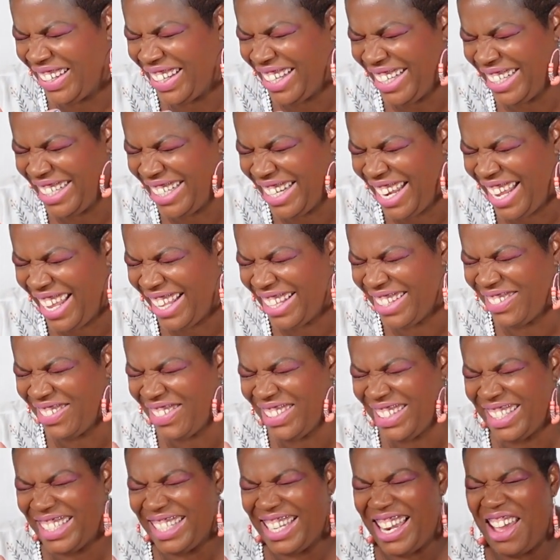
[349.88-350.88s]
I
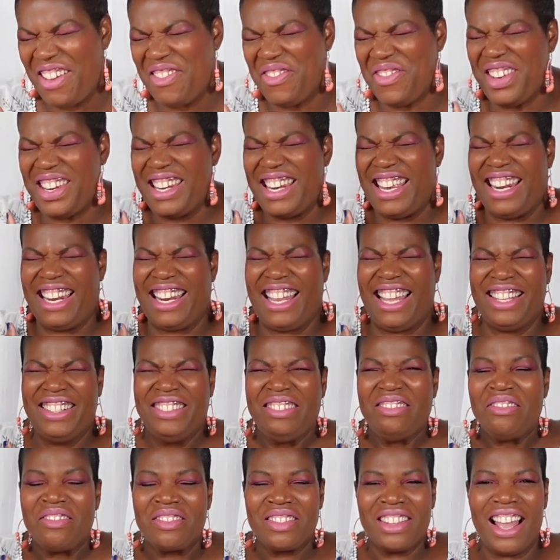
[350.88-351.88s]
was laughing at
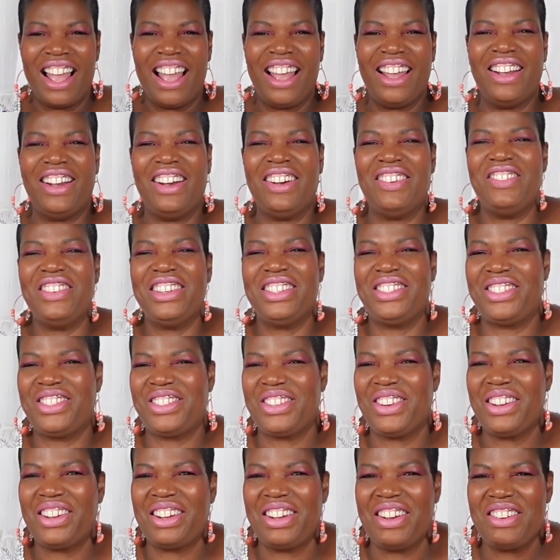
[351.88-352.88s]
that. I almost
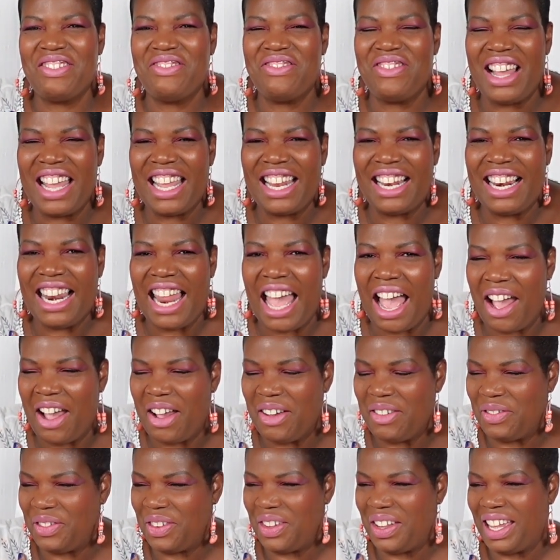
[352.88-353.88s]
choked on my
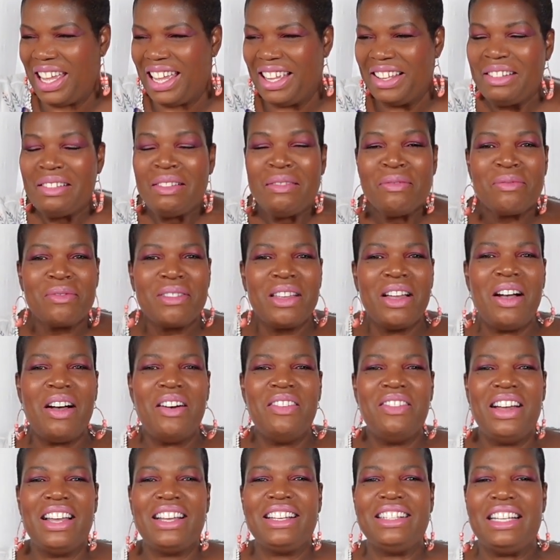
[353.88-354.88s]
laugh.
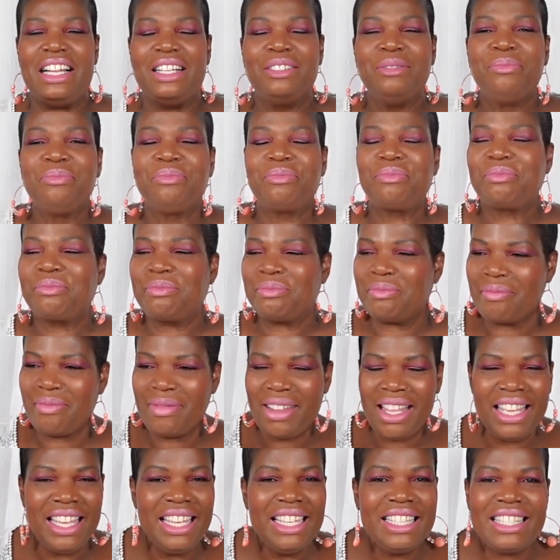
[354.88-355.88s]
Oh my God.
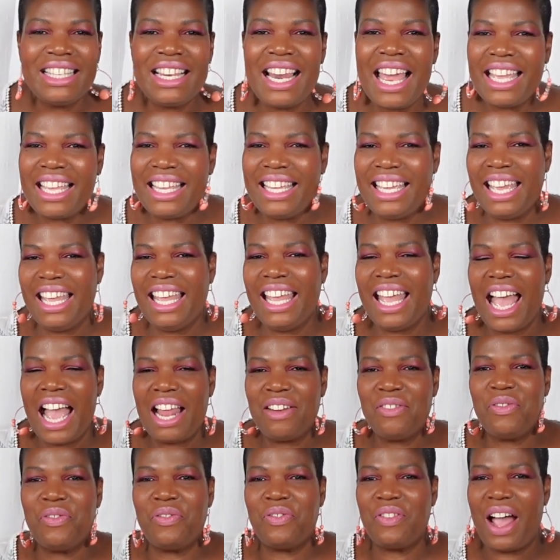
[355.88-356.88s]
It's like he
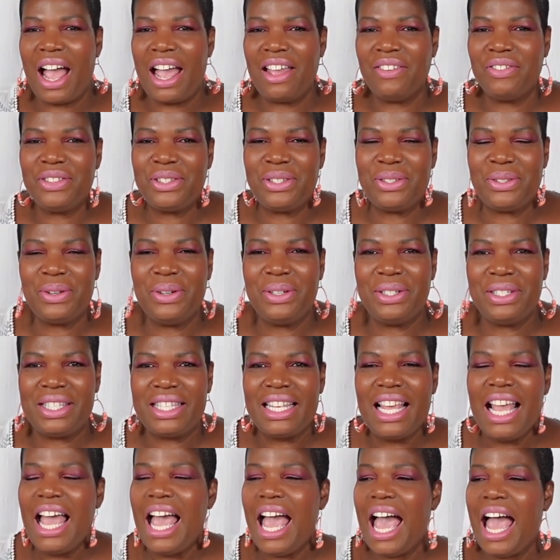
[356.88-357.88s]
had five suits
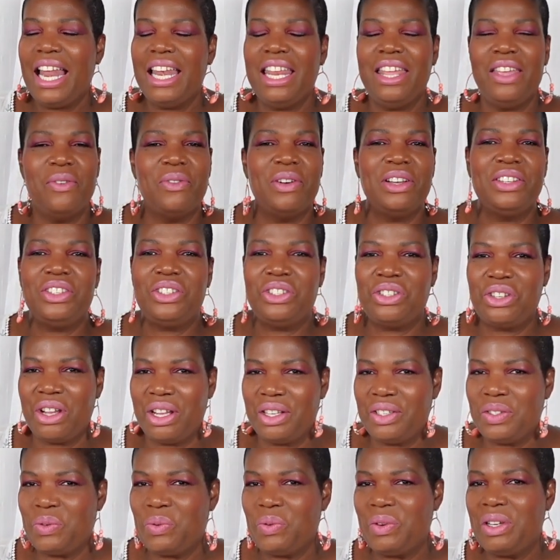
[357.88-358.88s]
and he was
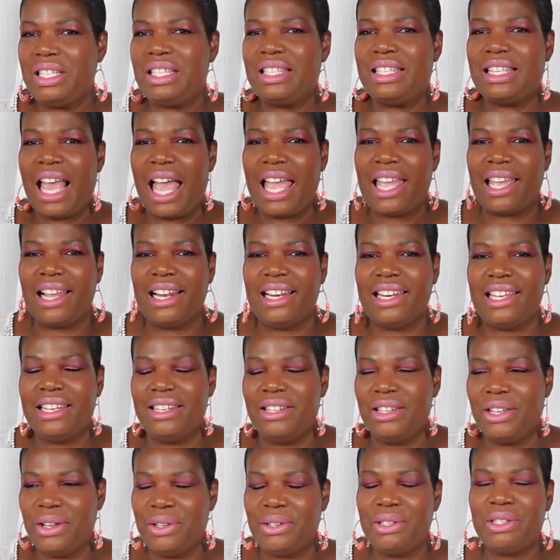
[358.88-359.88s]
just
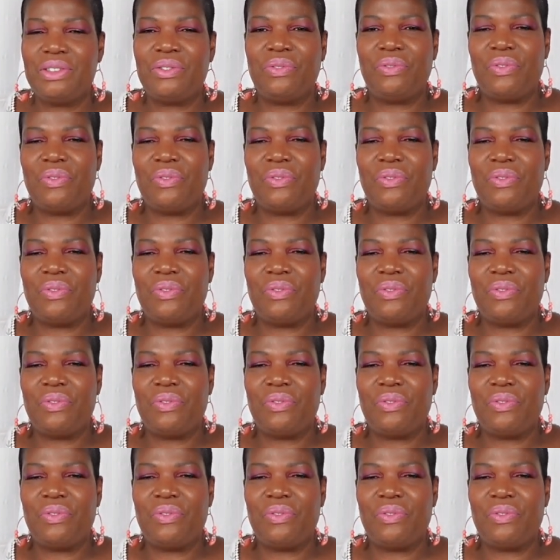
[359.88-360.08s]
recycling those